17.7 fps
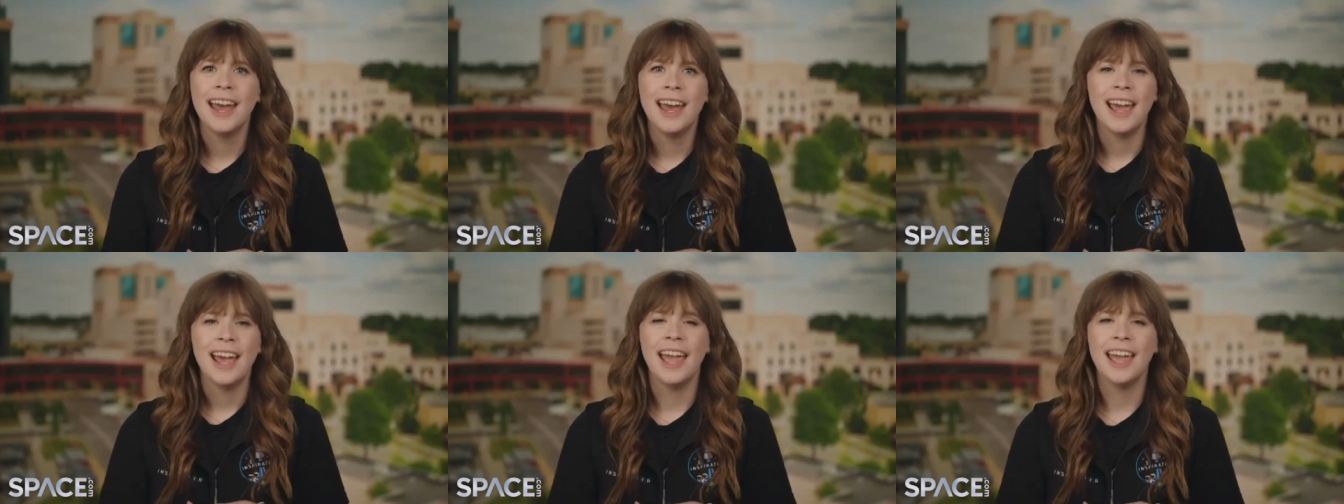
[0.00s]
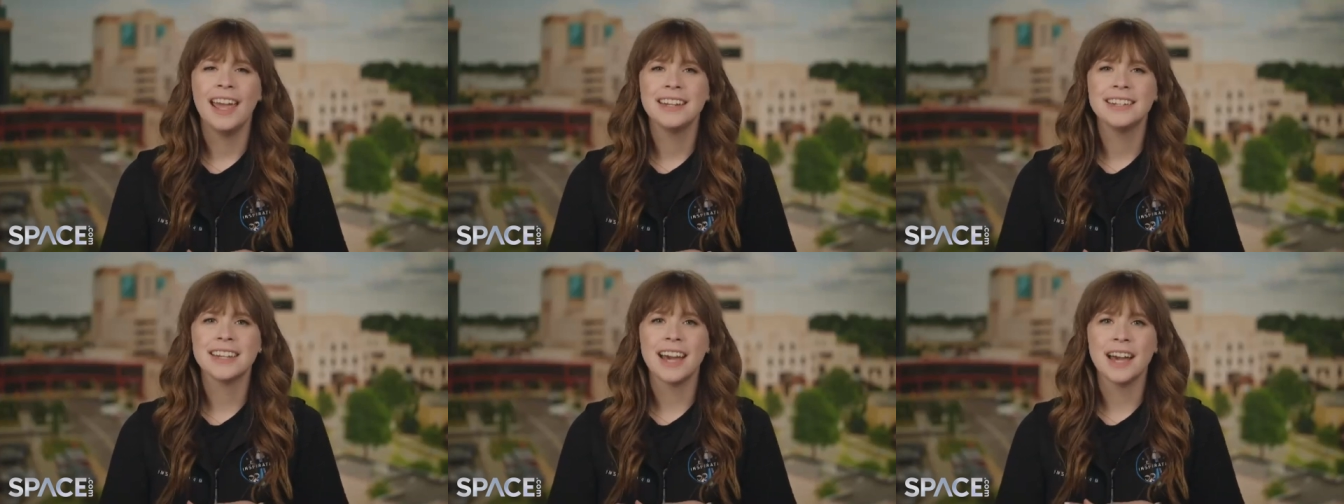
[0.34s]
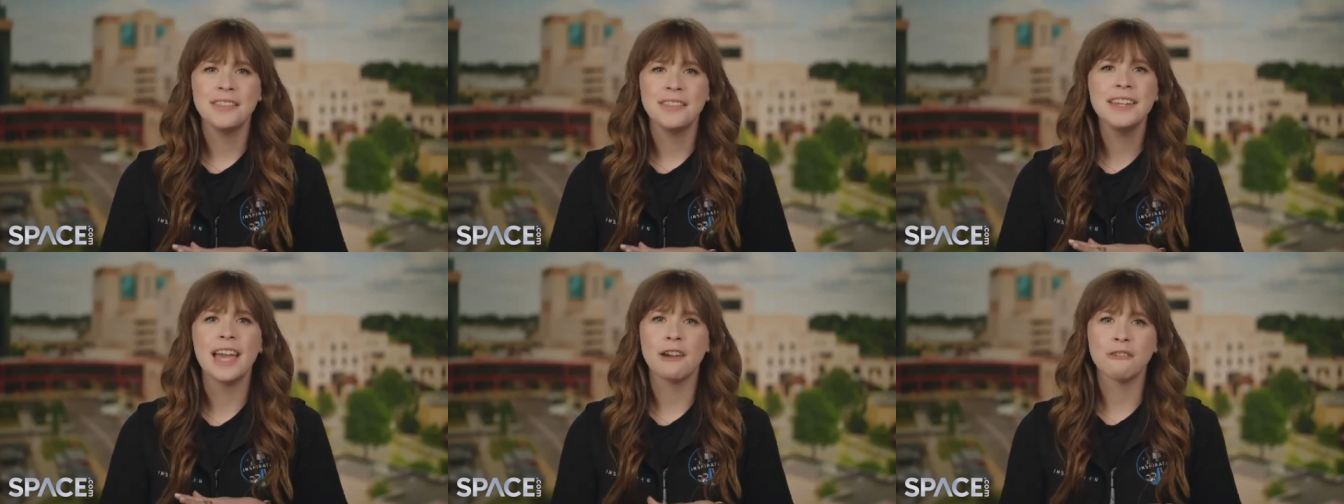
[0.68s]
And I
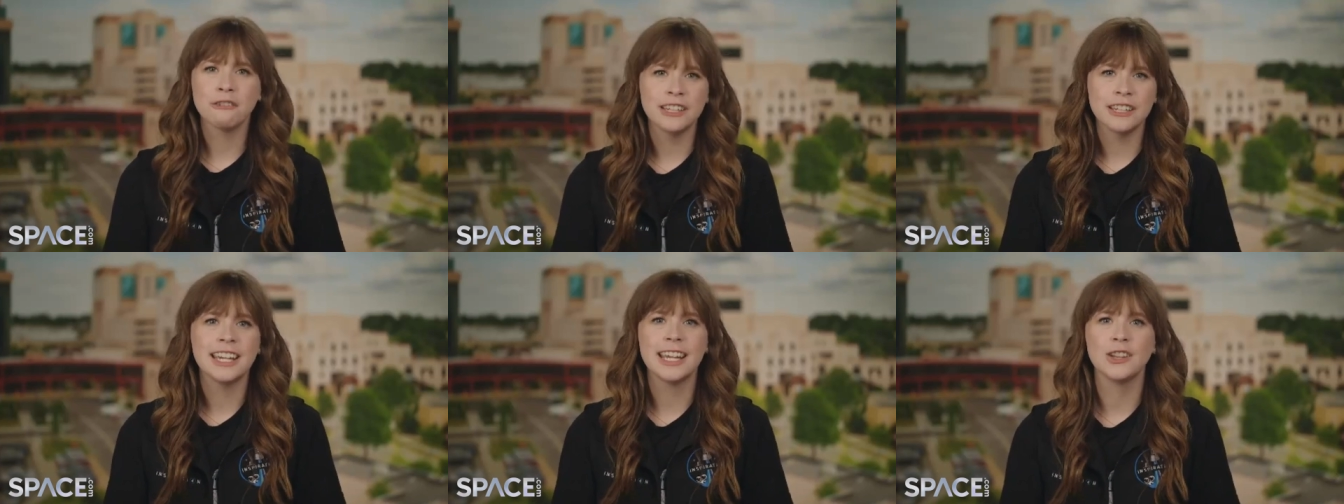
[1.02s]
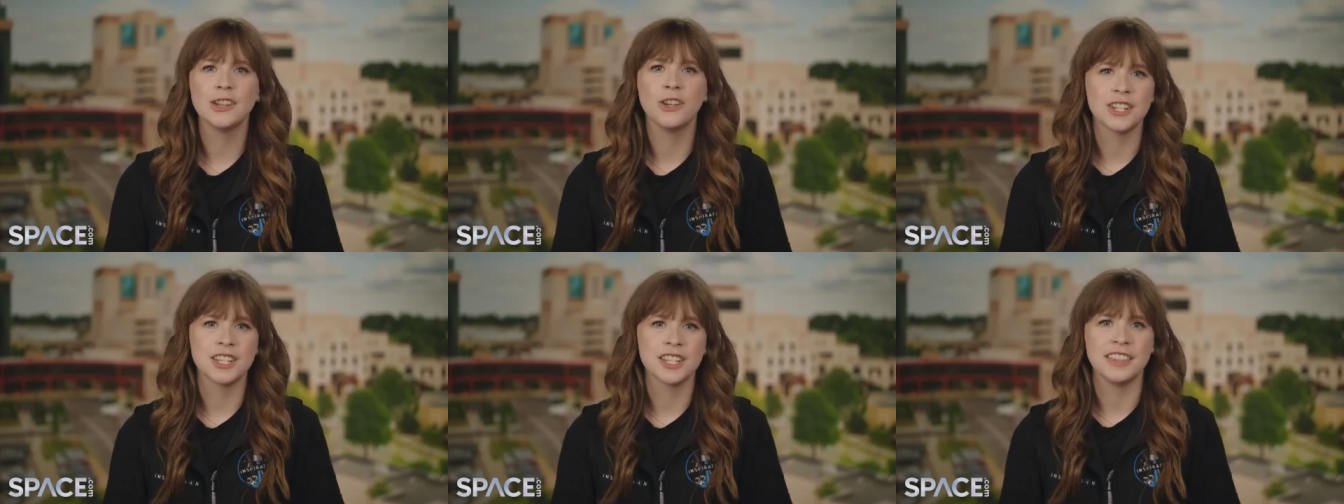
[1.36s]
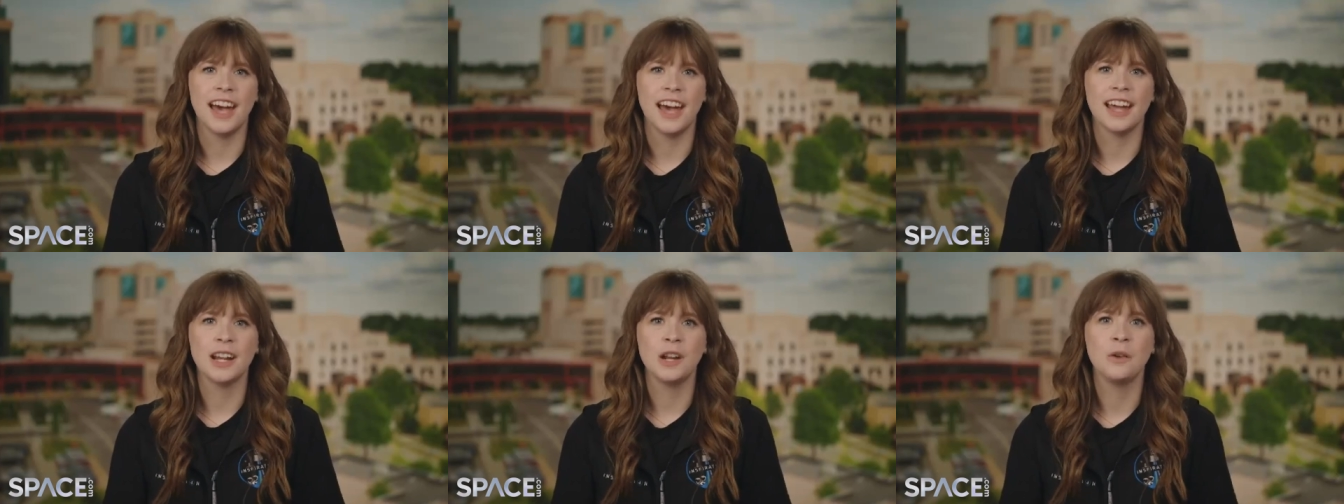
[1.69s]
think every kid looks at
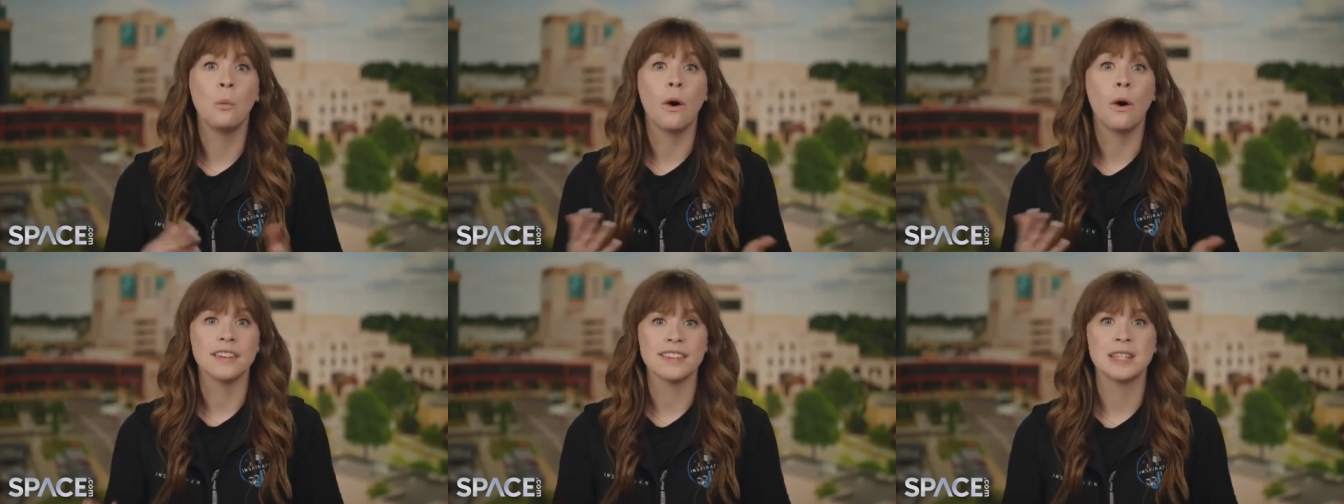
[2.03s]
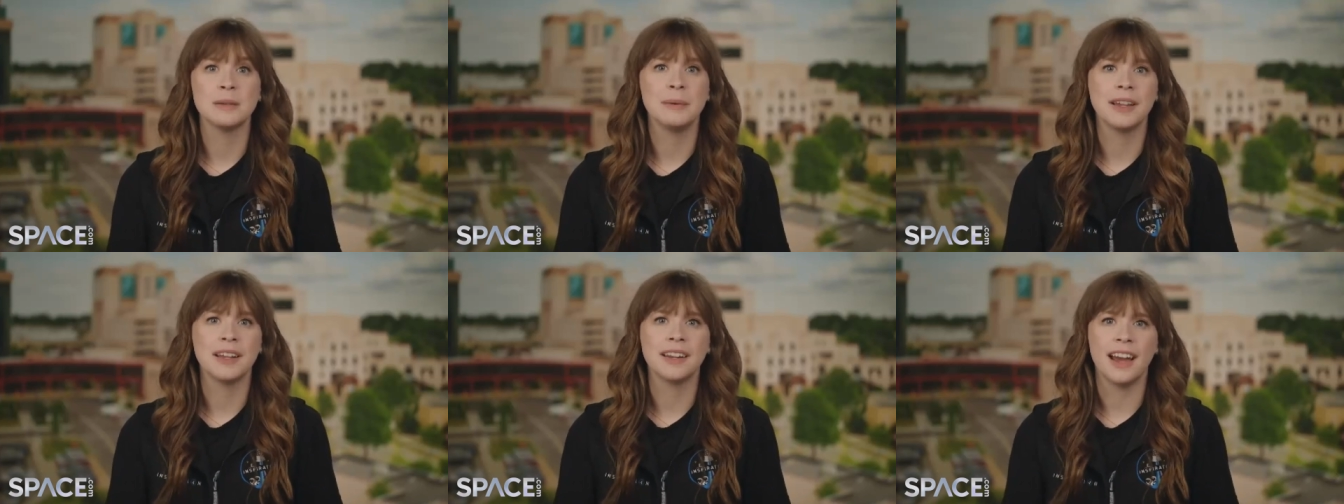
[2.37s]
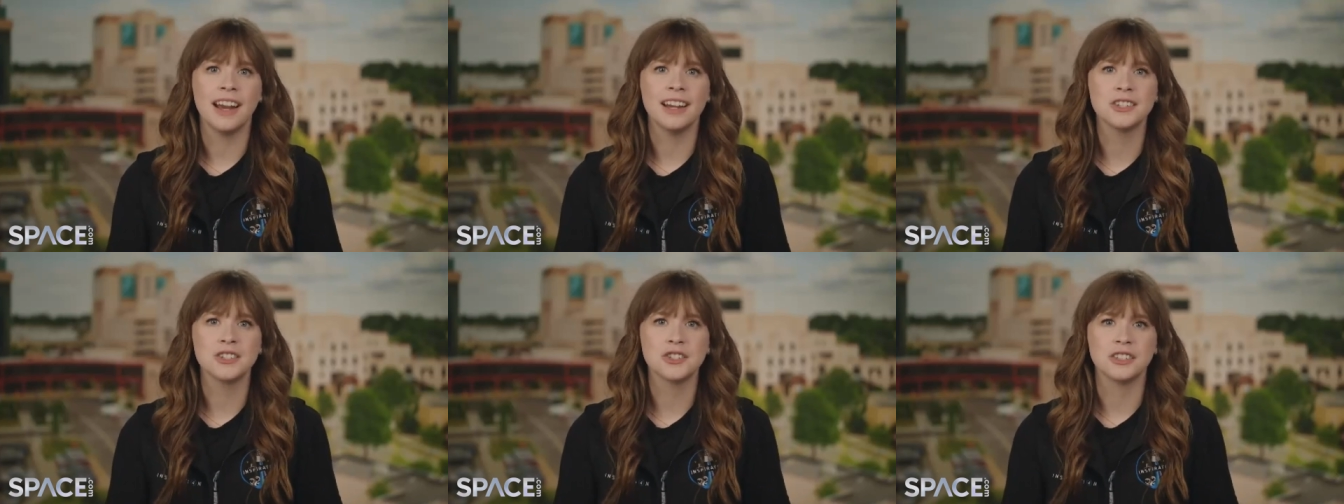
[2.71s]
that and wants to be an
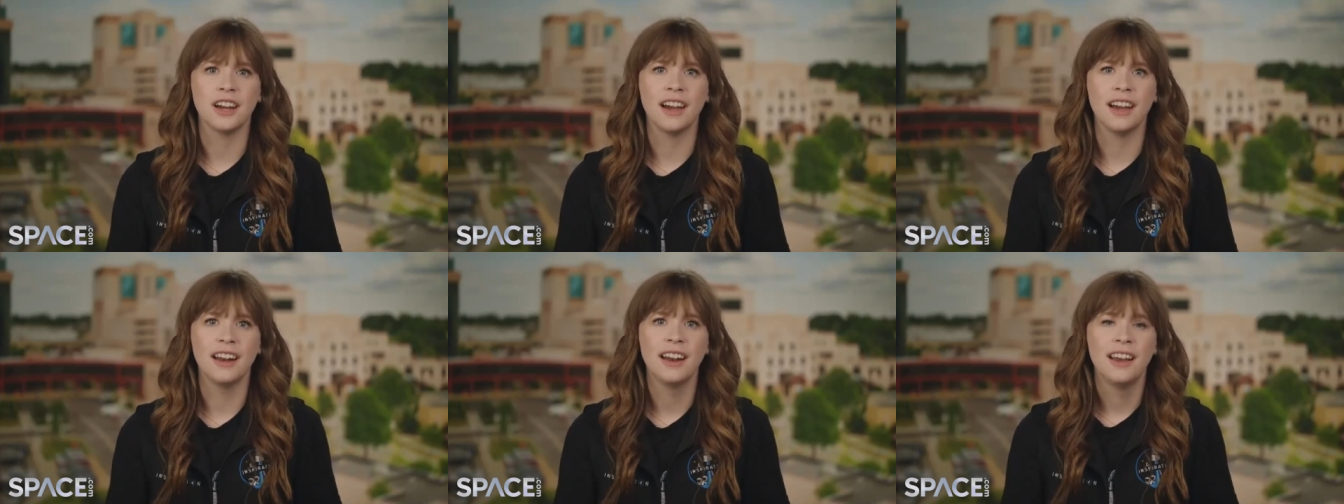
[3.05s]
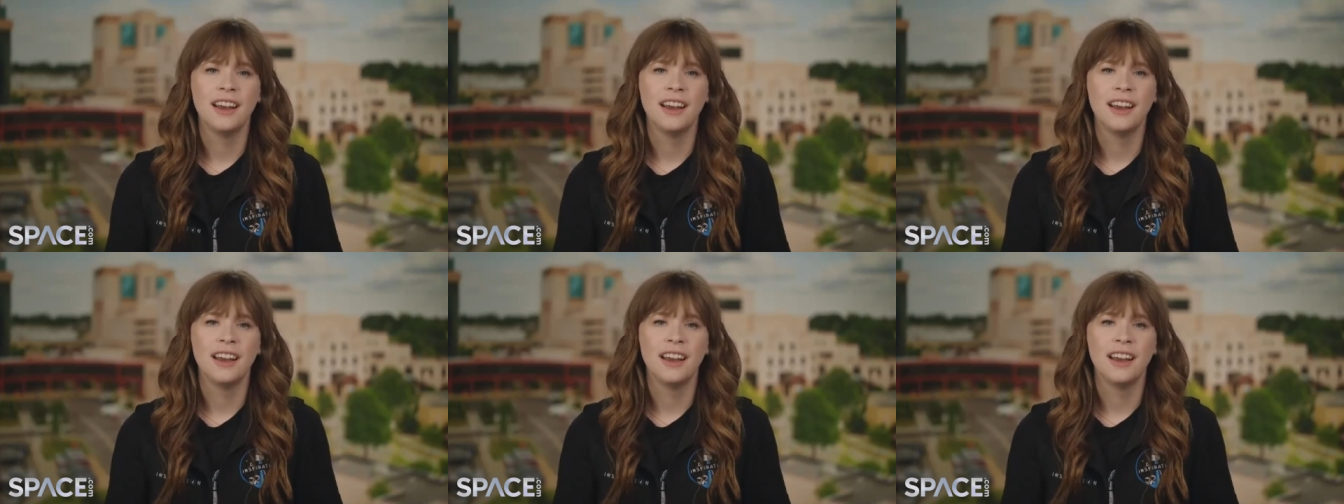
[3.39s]
astronaut.